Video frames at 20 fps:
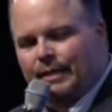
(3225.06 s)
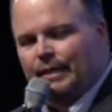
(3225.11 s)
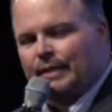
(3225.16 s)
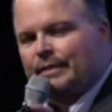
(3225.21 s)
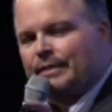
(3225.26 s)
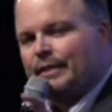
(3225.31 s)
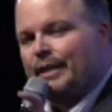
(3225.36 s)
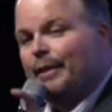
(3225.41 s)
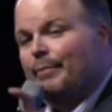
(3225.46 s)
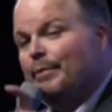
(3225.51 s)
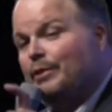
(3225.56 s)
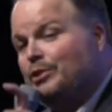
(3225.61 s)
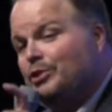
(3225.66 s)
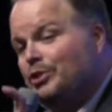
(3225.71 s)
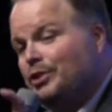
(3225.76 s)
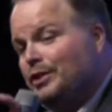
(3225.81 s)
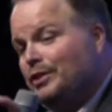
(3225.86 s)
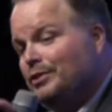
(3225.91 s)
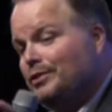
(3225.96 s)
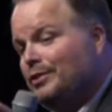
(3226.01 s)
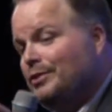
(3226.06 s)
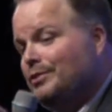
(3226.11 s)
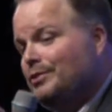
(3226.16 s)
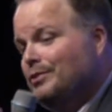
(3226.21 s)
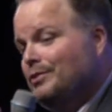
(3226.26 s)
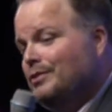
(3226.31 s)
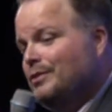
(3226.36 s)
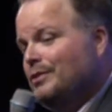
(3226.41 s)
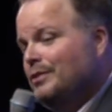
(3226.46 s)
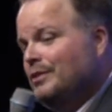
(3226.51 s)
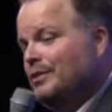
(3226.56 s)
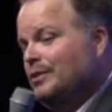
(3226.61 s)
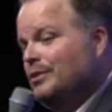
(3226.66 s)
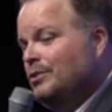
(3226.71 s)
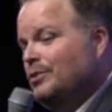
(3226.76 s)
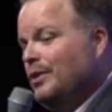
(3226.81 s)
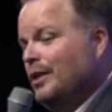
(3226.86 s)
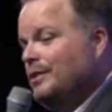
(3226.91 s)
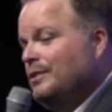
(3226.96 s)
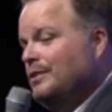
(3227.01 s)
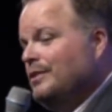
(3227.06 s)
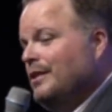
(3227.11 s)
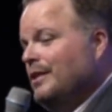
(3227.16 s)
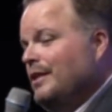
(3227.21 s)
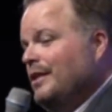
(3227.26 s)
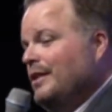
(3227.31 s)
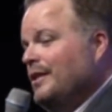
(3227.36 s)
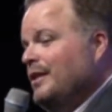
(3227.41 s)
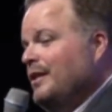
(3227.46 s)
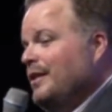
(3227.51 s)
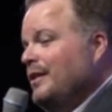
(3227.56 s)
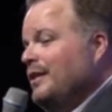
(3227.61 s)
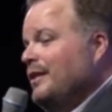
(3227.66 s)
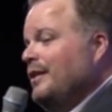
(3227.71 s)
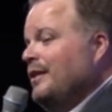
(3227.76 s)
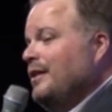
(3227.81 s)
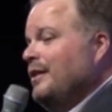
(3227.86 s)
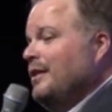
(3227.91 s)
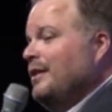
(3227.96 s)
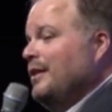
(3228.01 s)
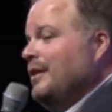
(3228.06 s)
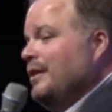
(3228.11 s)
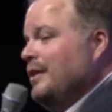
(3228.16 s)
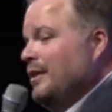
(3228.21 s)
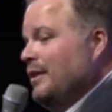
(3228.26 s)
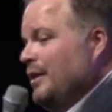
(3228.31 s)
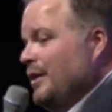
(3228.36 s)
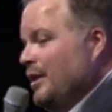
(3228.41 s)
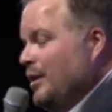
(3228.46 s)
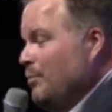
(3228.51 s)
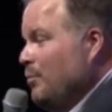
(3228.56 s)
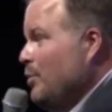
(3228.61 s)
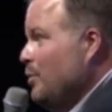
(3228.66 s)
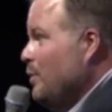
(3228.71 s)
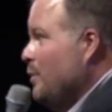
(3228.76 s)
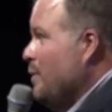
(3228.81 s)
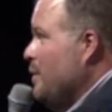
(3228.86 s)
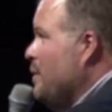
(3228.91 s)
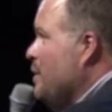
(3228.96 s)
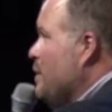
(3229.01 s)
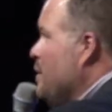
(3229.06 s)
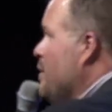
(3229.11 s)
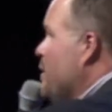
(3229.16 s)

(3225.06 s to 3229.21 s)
His name is Jesus, translated into Hebrew,